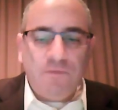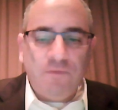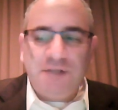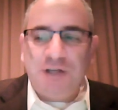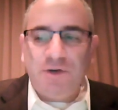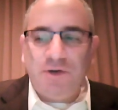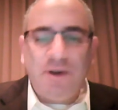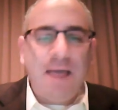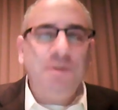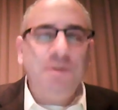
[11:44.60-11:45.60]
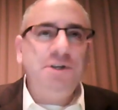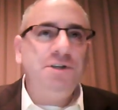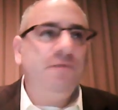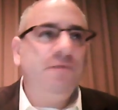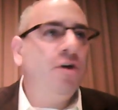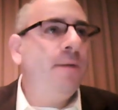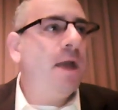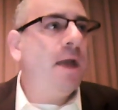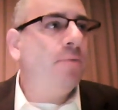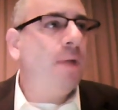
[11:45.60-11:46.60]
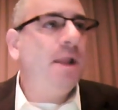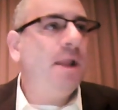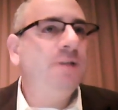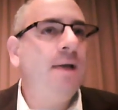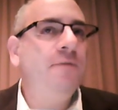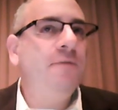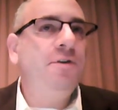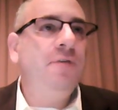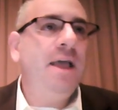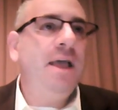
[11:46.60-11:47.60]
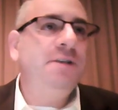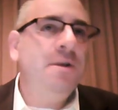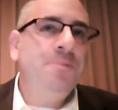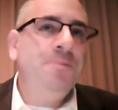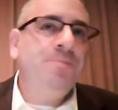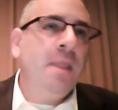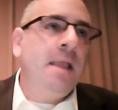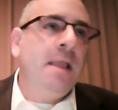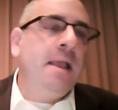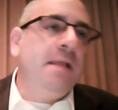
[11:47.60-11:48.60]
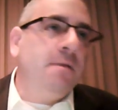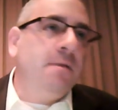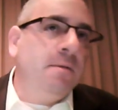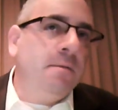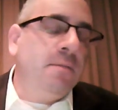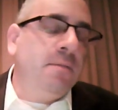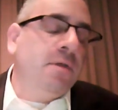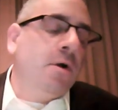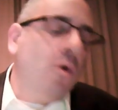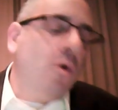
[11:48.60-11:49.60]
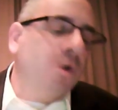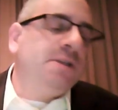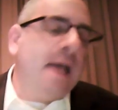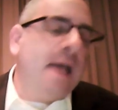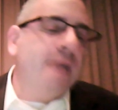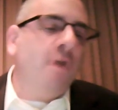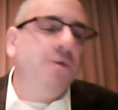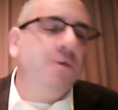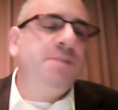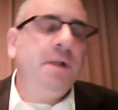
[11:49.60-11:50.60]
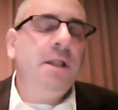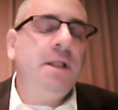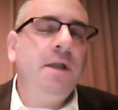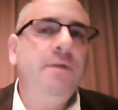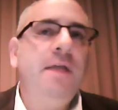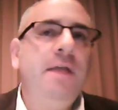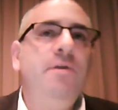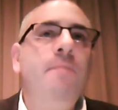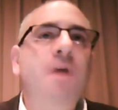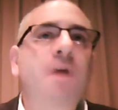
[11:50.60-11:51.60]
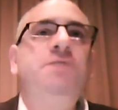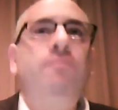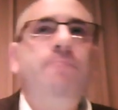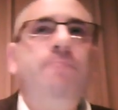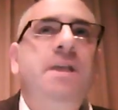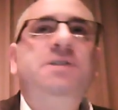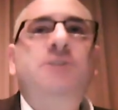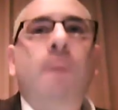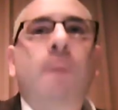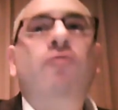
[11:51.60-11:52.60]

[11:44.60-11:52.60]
Statutory damages, you've heard about it, probably not stop for 2 days. The courts have always been clear that there must be some